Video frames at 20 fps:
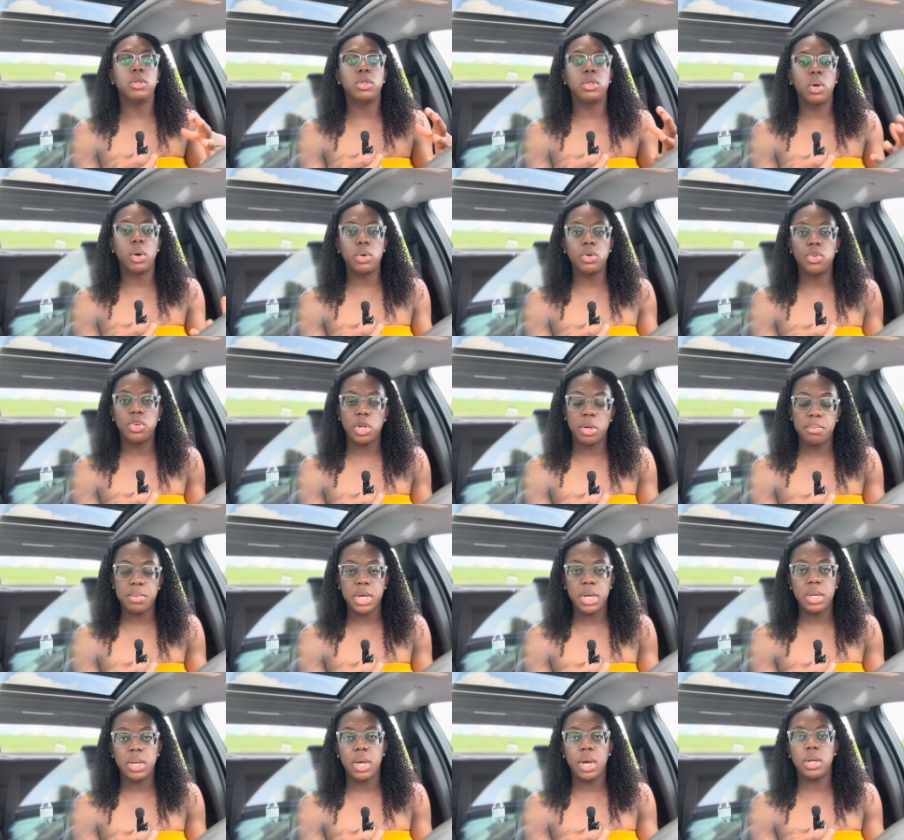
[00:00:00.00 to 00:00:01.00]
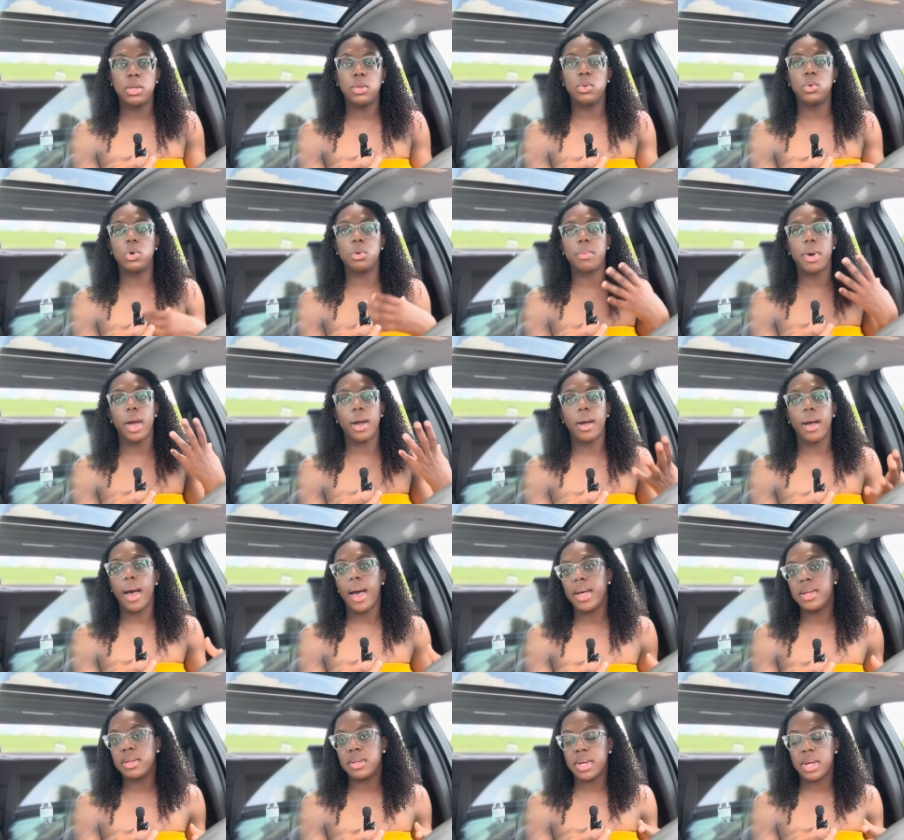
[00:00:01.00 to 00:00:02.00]
social media, doing my
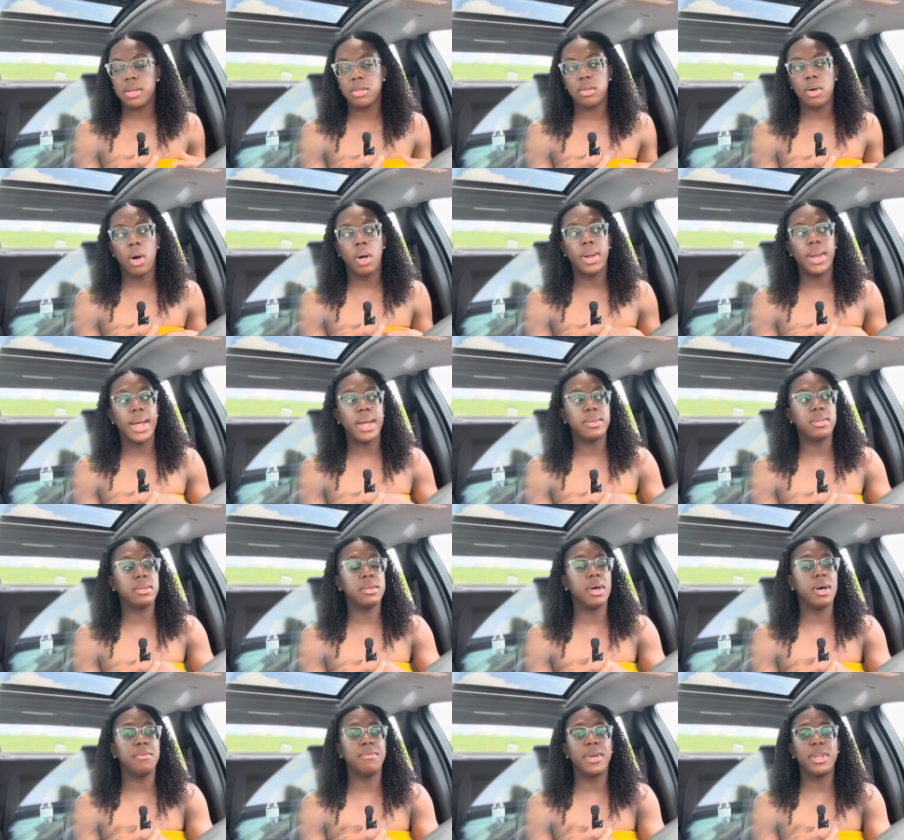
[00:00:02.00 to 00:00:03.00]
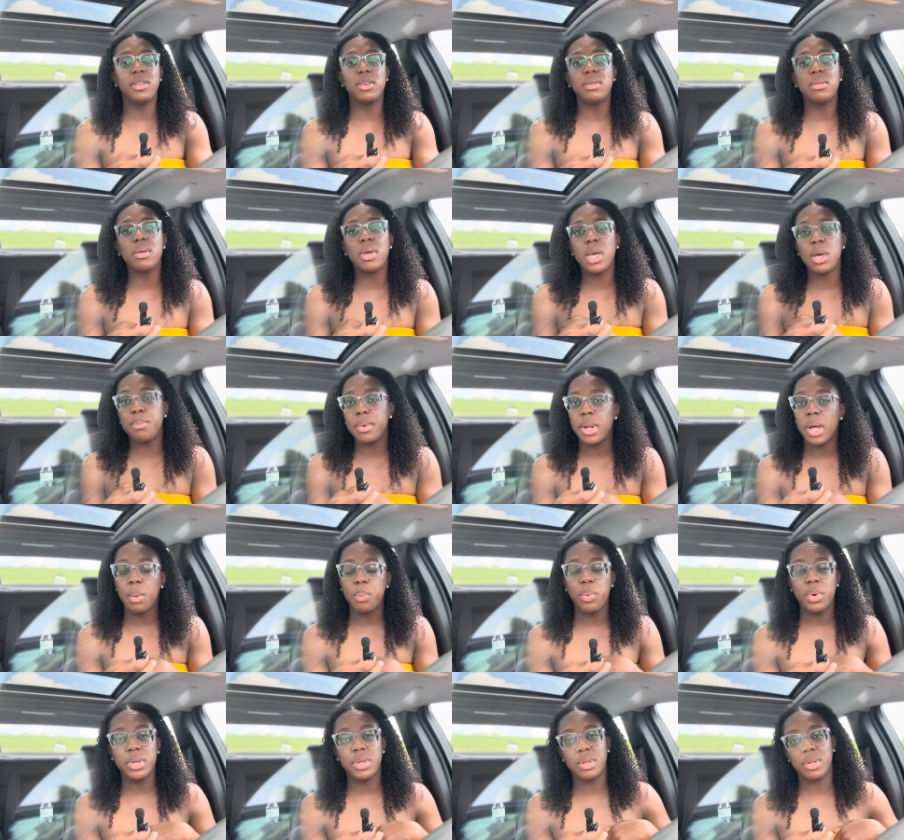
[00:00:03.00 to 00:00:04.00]
contents, all that stuff. And just keeping
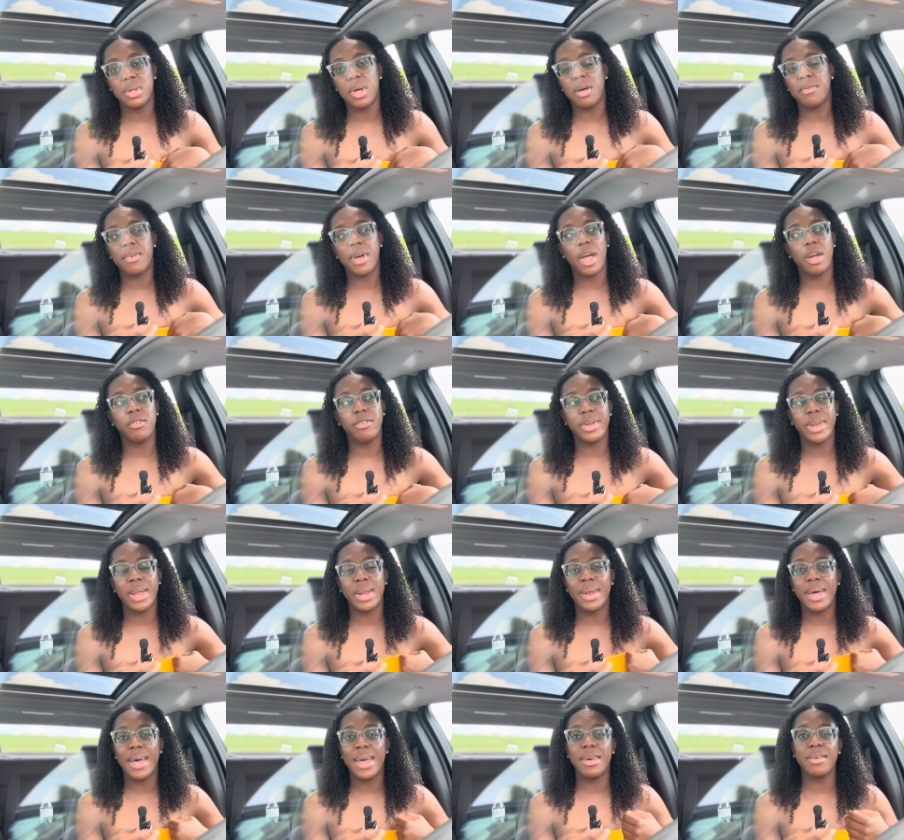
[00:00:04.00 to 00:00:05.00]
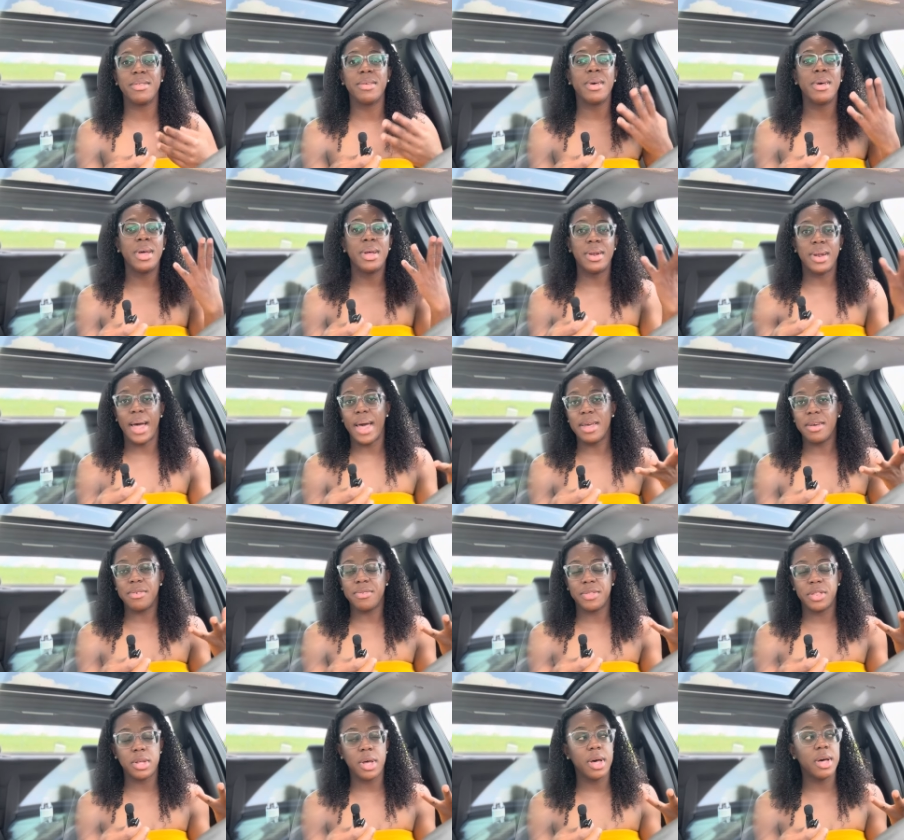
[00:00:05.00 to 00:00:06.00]
up with stuff every day. Life
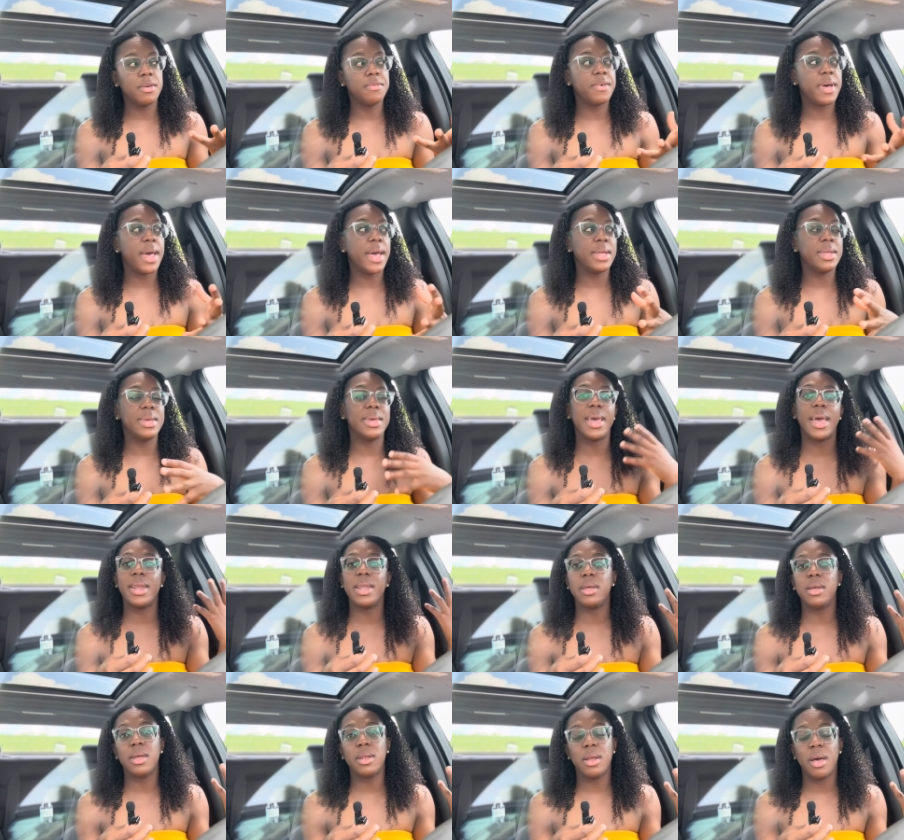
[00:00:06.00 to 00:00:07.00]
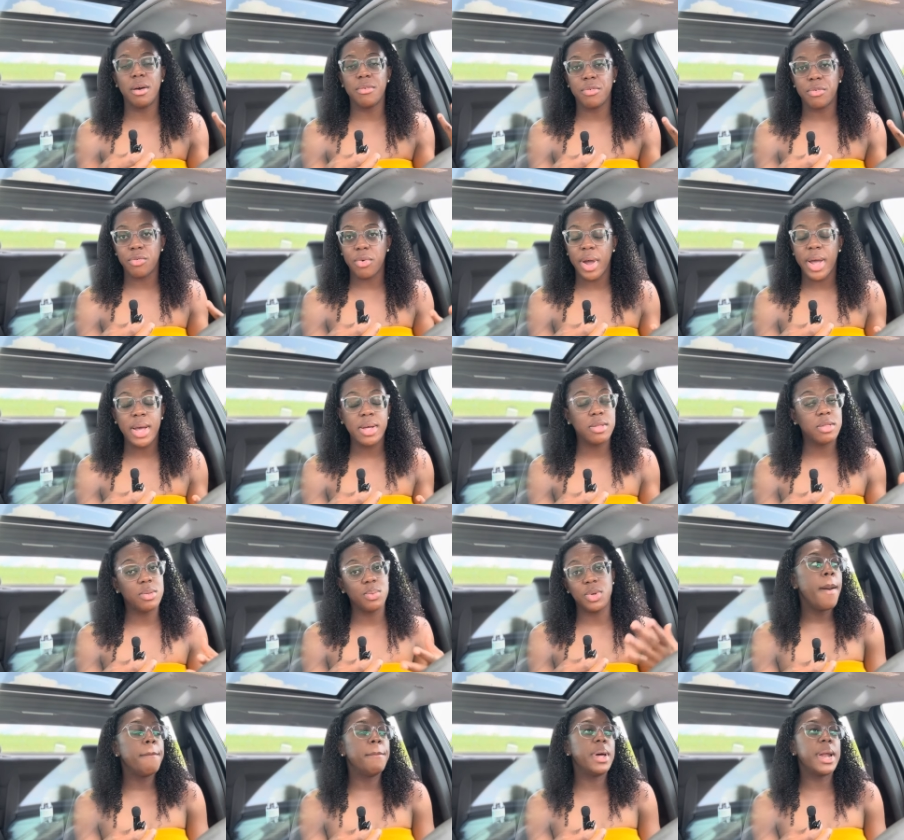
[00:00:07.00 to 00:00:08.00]
stuff and getting enough
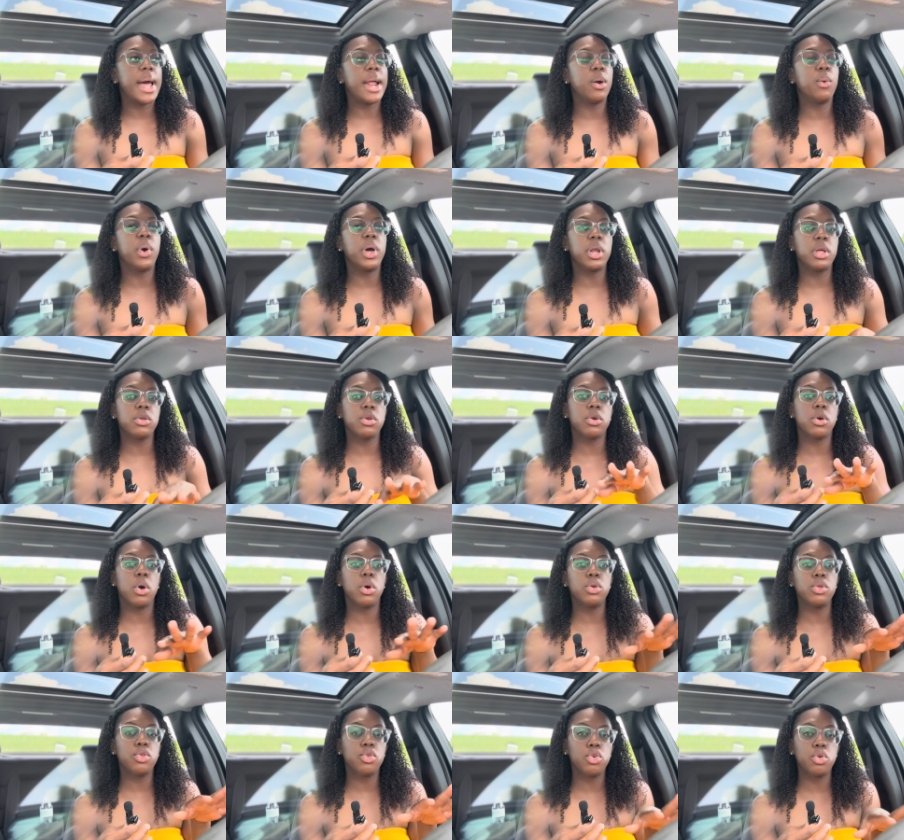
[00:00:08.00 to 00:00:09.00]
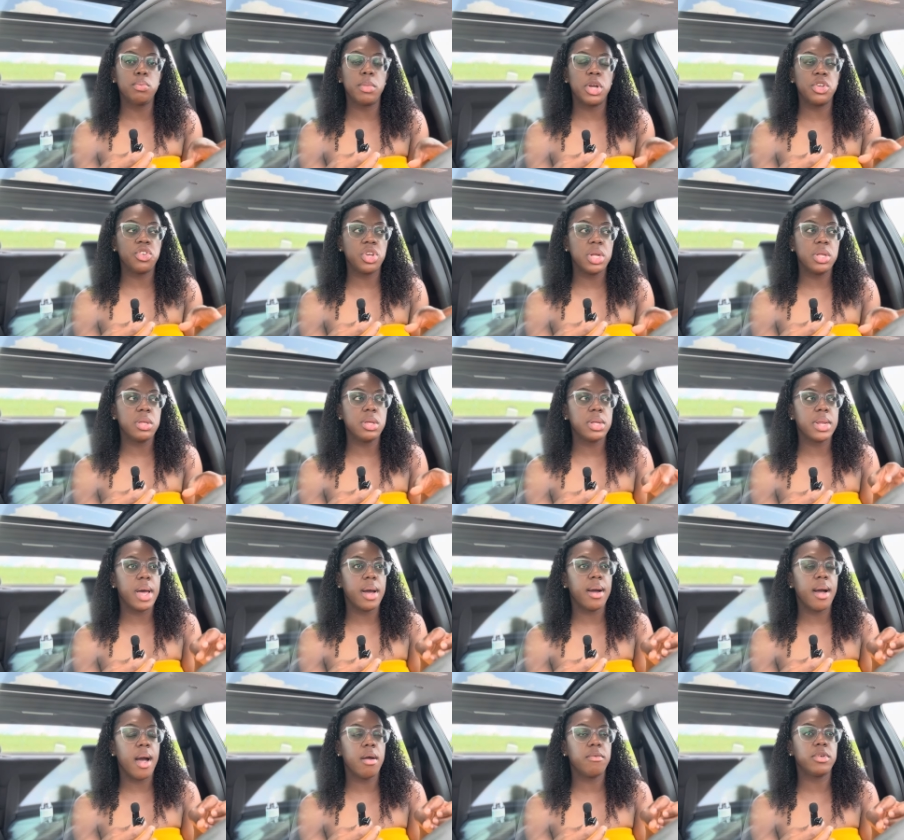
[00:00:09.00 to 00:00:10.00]
rest. But I don't want to go too much into
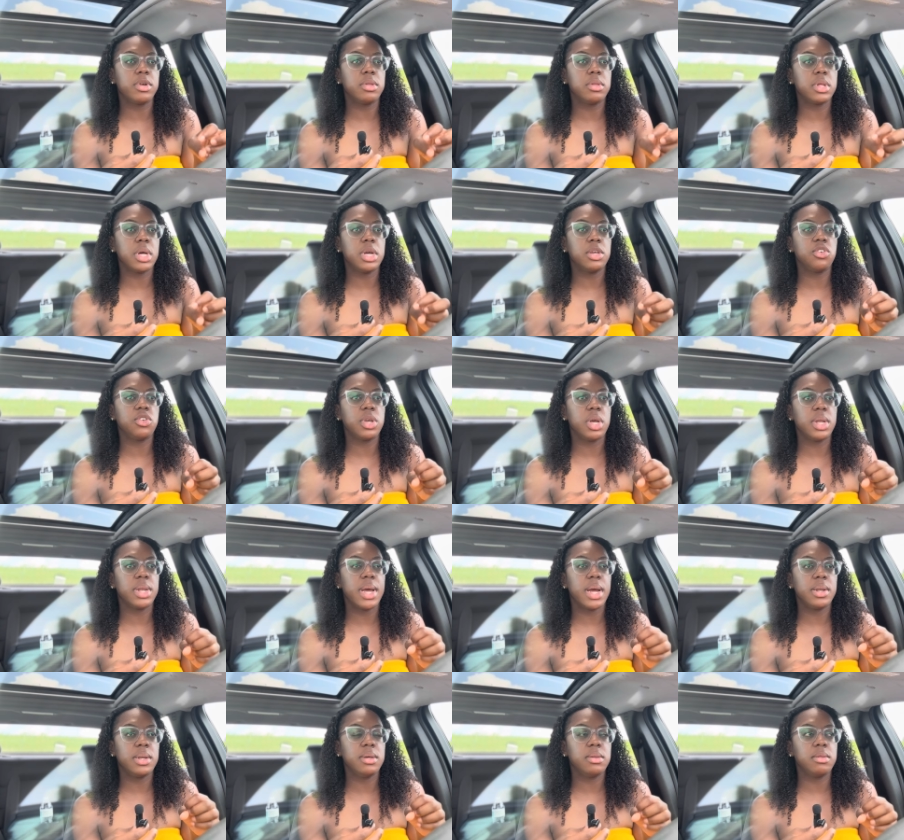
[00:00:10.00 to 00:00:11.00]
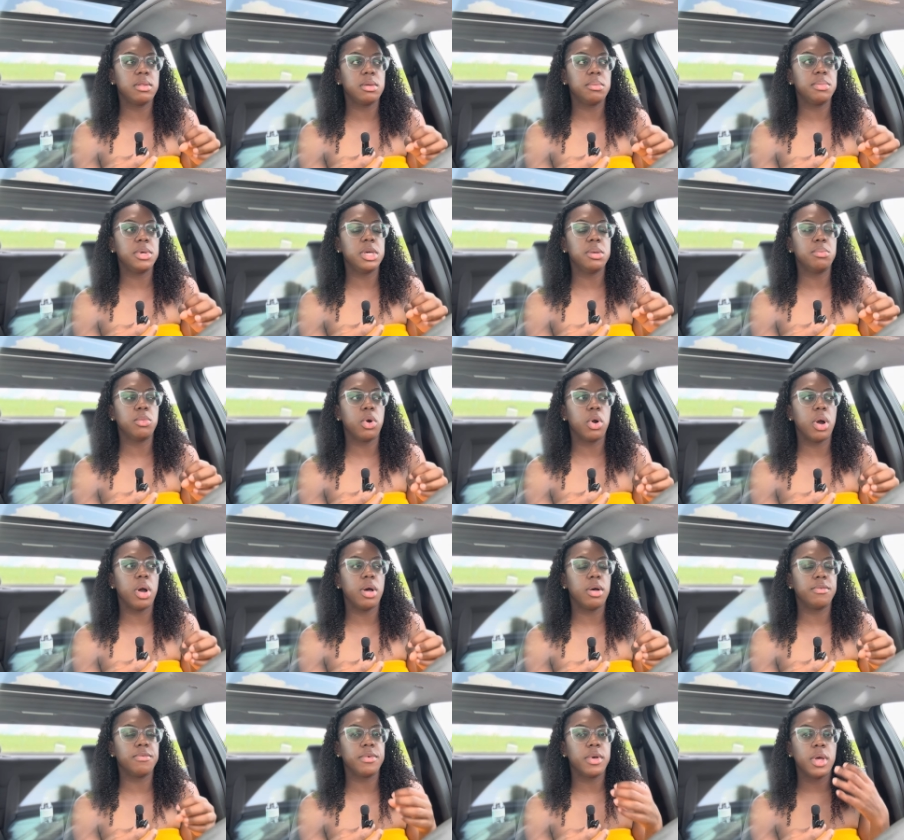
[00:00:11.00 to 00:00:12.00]
that conversation. That needs to be more
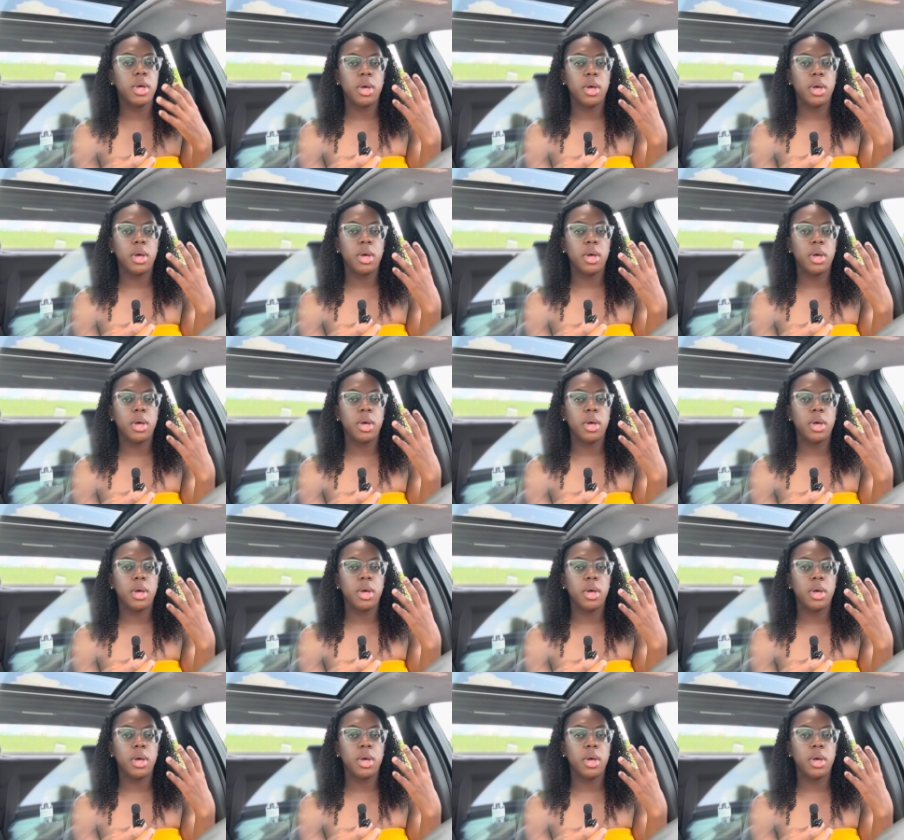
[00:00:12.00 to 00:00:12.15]
of